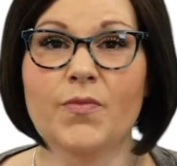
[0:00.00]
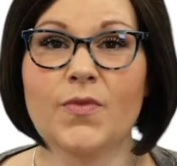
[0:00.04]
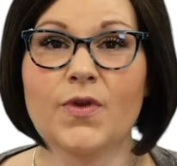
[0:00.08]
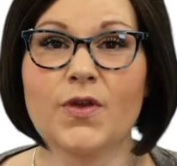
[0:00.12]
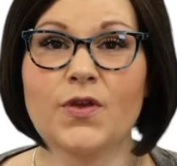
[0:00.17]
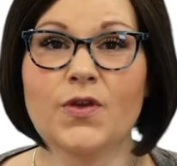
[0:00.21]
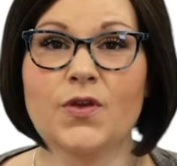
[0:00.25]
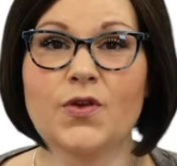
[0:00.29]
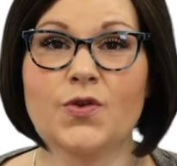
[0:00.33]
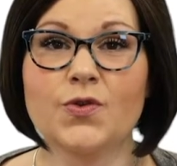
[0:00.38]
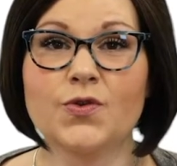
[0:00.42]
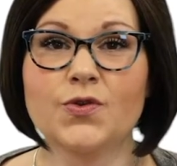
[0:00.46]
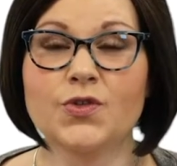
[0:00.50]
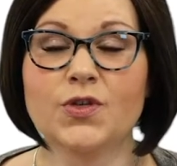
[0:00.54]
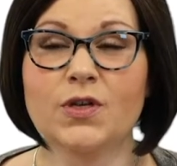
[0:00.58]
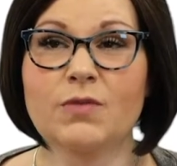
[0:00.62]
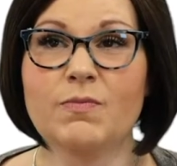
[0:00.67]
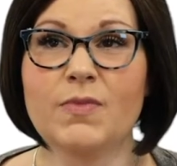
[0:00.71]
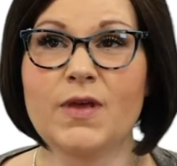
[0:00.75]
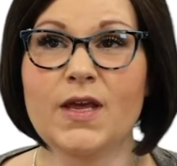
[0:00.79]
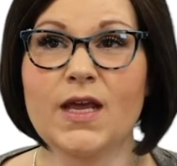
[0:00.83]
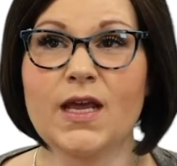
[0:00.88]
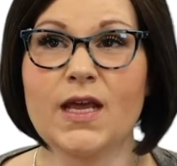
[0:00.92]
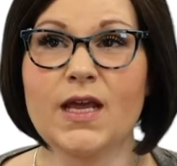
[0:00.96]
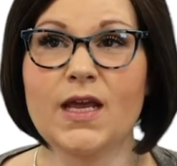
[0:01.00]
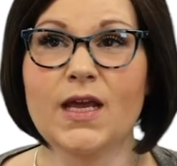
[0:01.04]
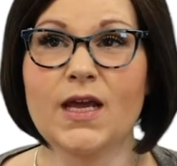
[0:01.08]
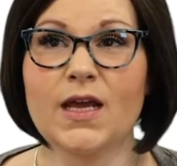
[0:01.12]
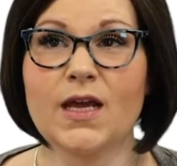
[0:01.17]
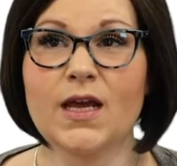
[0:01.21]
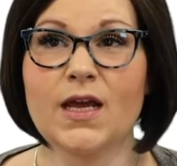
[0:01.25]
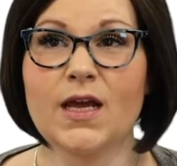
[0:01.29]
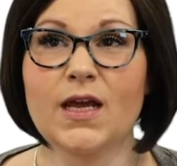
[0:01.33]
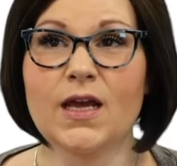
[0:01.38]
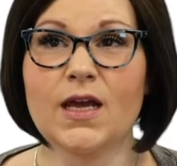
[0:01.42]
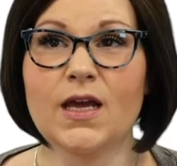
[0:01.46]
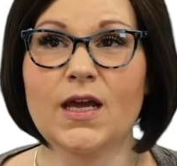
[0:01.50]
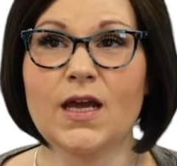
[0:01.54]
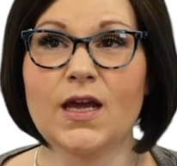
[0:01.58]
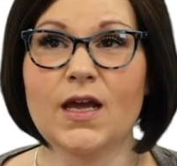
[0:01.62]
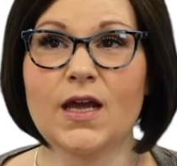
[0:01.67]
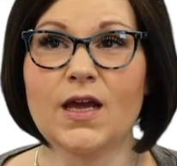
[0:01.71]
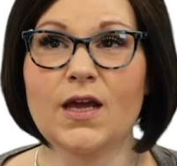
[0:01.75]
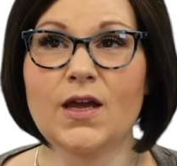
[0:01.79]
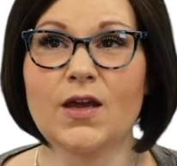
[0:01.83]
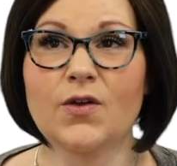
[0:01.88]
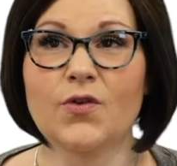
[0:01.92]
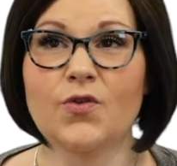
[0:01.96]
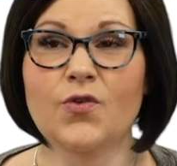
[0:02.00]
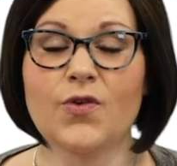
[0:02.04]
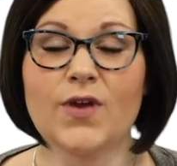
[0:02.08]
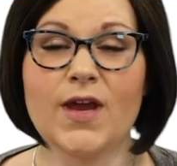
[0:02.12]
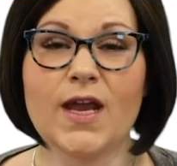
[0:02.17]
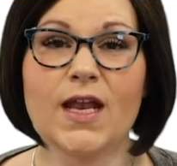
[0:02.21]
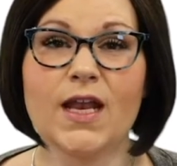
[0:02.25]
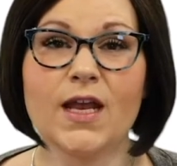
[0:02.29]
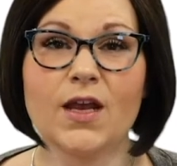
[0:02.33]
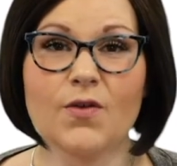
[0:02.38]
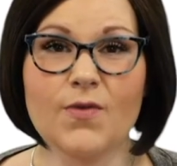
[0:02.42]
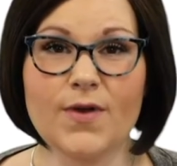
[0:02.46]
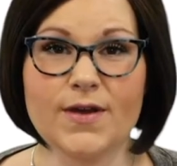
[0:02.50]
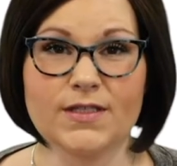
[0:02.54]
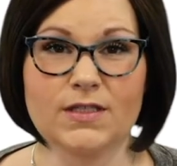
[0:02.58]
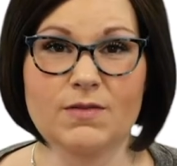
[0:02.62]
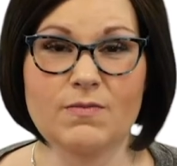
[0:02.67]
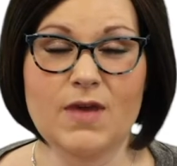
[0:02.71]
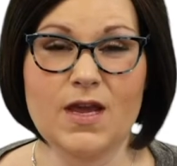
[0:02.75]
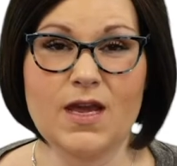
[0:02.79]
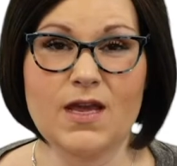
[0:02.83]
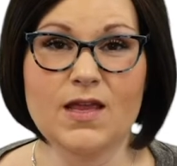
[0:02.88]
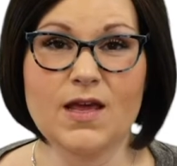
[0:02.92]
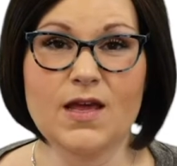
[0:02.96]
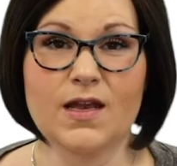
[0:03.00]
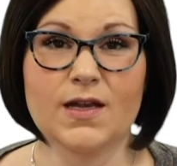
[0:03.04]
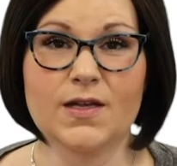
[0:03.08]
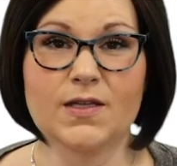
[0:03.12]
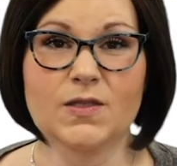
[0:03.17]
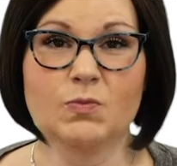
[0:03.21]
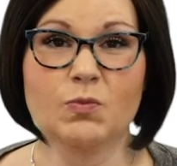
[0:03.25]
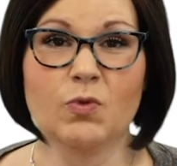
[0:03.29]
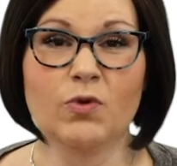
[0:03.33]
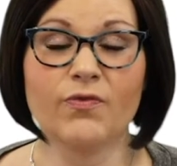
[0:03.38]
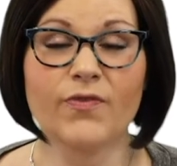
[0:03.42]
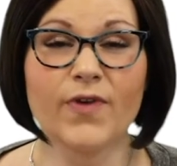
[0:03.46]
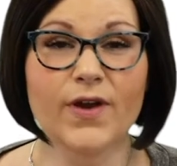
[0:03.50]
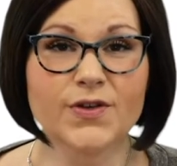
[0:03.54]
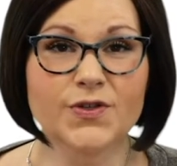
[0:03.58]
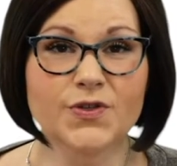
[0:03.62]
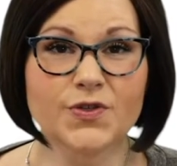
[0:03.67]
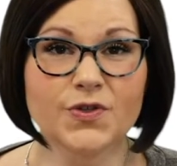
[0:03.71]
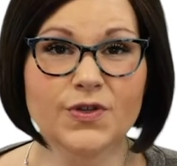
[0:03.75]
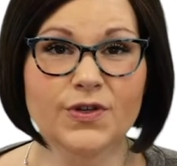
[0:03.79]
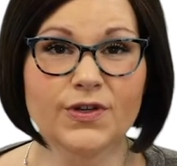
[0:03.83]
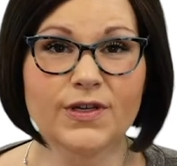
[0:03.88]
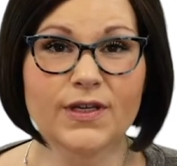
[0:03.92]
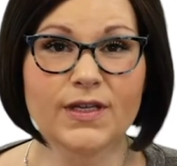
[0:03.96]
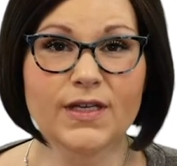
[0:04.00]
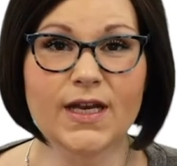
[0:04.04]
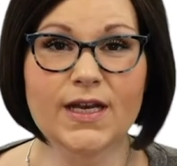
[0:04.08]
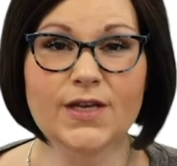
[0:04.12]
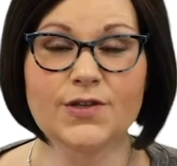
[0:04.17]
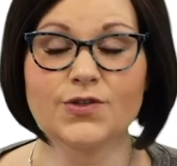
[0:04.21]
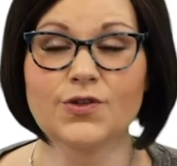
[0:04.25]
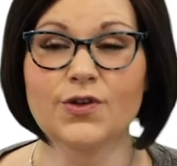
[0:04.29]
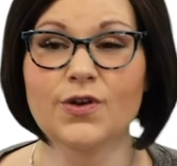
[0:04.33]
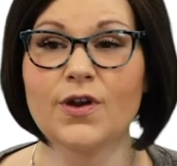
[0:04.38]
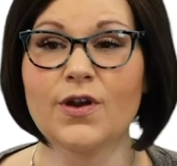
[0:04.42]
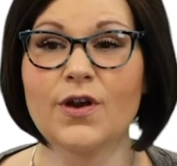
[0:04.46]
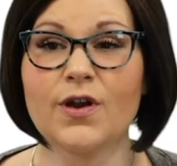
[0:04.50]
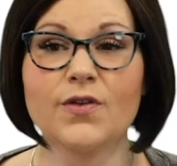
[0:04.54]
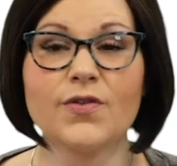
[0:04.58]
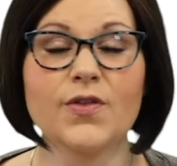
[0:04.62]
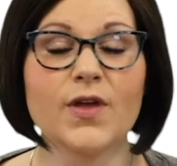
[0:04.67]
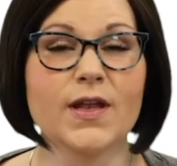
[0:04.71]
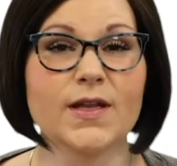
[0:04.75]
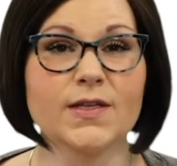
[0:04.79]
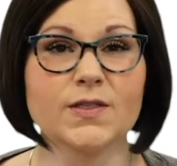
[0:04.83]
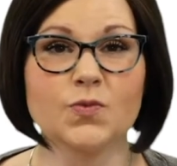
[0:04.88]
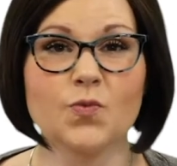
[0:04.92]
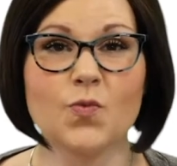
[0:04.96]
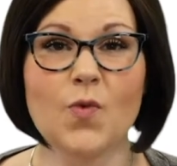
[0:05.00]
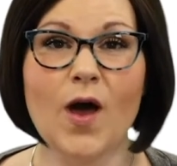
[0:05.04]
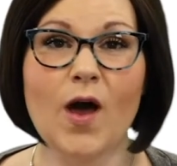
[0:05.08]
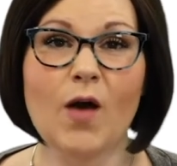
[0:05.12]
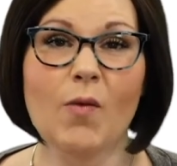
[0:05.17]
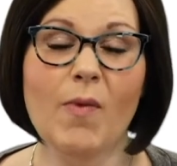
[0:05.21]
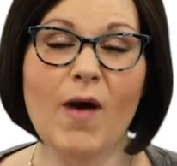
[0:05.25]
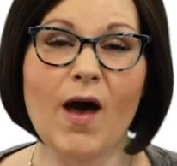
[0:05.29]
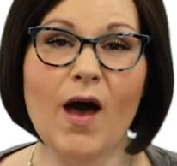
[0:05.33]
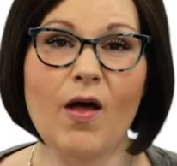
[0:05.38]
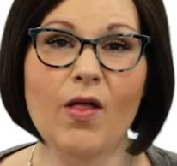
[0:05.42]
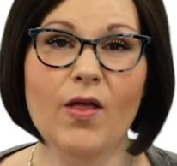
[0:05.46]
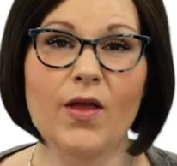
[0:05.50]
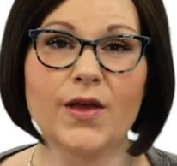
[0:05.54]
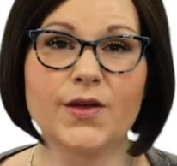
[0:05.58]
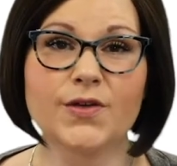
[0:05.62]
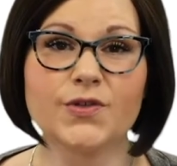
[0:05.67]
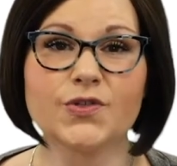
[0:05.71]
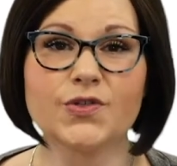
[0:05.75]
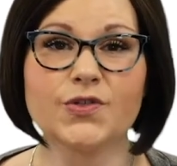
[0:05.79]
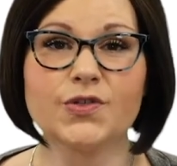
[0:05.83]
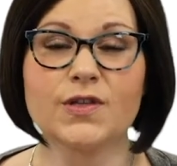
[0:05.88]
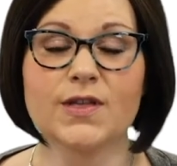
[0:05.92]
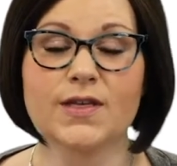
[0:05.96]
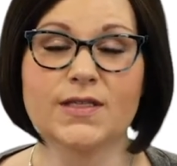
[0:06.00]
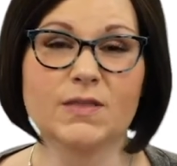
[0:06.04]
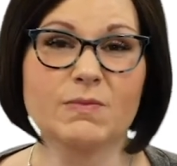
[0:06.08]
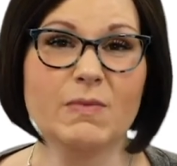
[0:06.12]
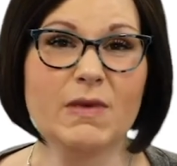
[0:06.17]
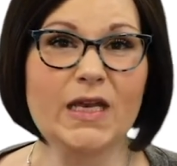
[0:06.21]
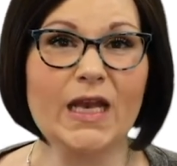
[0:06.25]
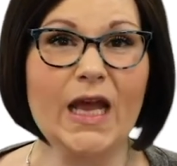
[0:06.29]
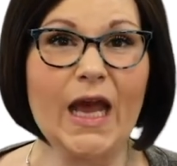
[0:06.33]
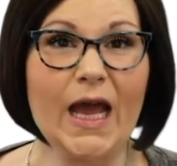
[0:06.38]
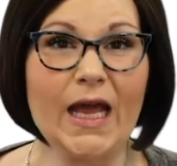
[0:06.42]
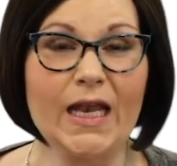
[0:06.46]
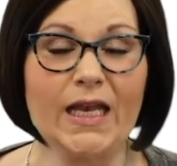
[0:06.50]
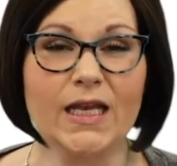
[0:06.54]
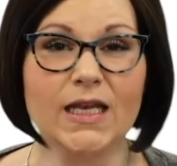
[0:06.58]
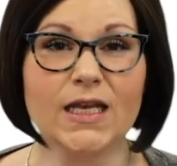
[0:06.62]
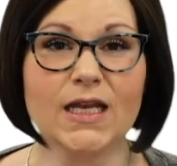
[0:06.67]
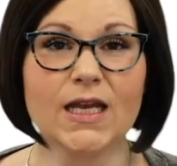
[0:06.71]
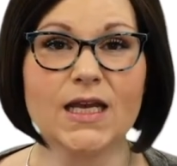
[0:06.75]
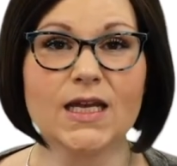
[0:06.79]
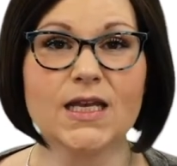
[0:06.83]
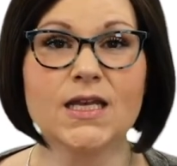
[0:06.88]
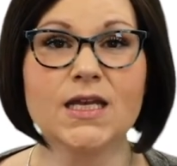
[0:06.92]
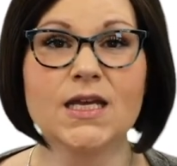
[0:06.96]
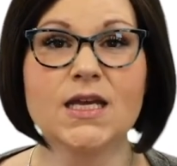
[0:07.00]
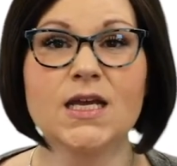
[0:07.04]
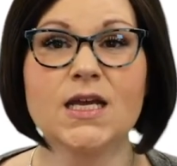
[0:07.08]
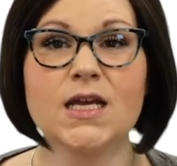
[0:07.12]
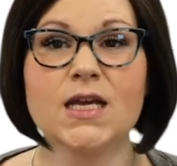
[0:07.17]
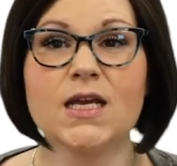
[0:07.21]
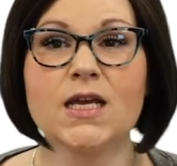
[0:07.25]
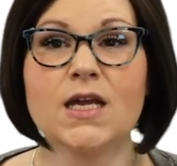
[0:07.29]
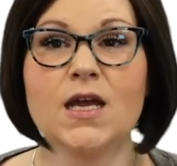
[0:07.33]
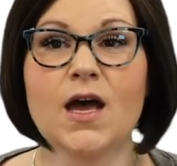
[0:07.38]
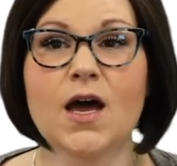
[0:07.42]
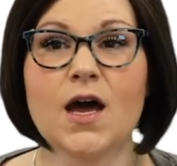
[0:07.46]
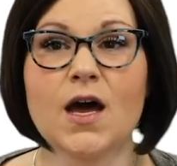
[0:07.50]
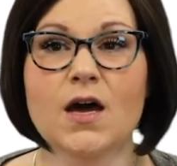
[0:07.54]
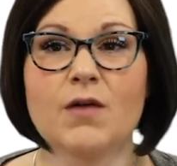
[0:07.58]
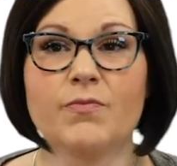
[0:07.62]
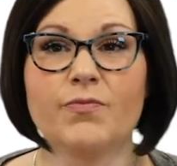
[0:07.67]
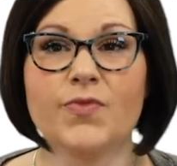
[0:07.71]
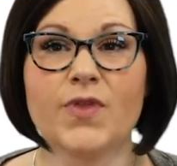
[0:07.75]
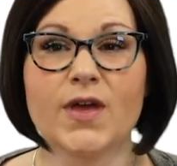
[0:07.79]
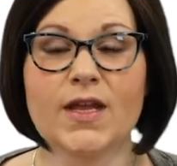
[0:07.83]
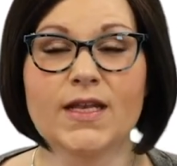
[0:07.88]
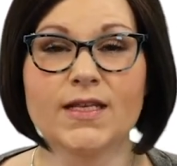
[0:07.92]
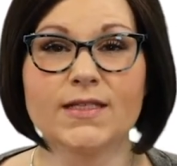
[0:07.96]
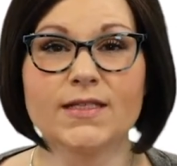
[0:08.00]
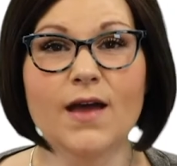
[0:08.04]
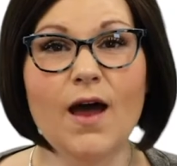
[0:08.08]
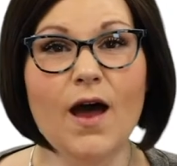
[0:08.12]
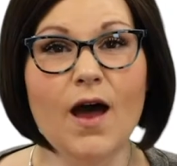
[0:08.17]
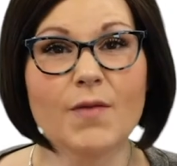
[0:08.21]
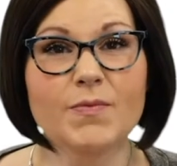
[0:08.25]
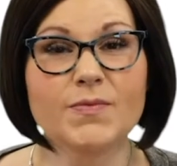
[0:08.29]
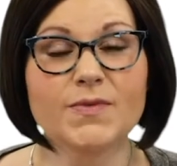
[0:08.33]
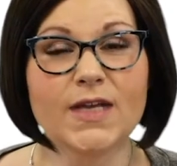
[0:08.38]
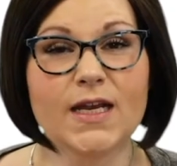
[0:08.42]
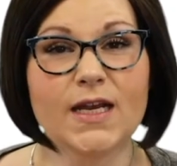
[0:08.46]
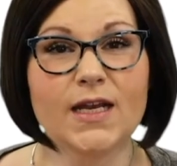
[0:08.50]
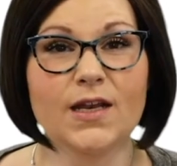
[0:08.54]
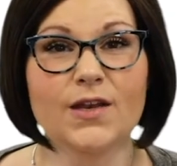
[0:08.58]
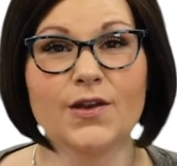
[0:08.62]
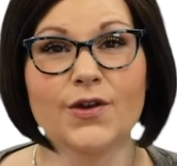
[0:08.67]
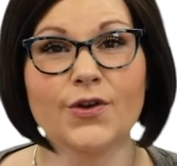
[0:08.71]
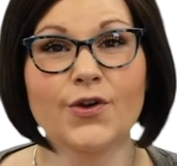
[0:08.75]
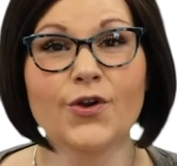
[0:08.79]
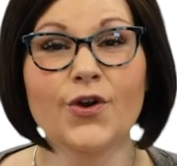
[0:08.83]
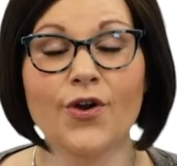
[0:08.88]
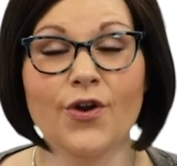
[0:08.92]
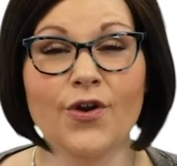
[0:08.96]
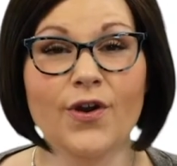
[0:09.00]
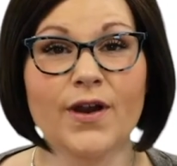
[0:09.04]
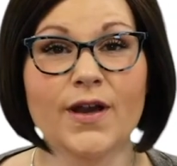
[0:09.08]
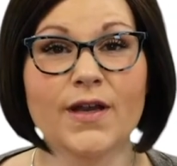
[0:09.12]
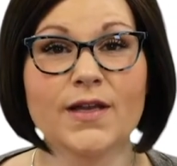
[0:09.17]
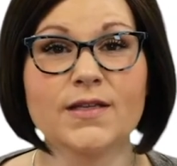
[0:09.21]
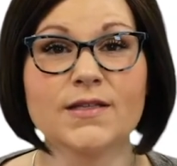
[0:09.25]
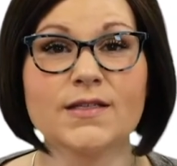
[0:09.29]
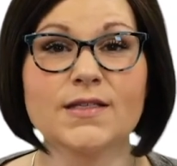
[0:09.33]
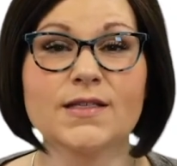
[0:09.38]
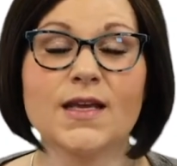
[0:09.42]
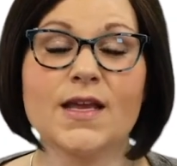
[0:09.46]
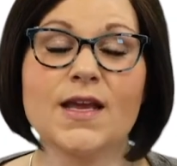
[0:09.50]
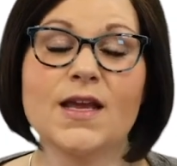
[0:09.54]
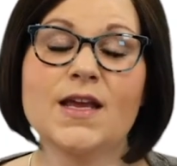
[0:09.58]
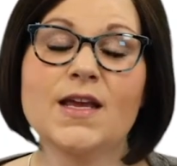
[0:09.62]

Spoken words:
you should be creating a resume that is professional in nature, that is well polished, that's been edited, that is updated and current.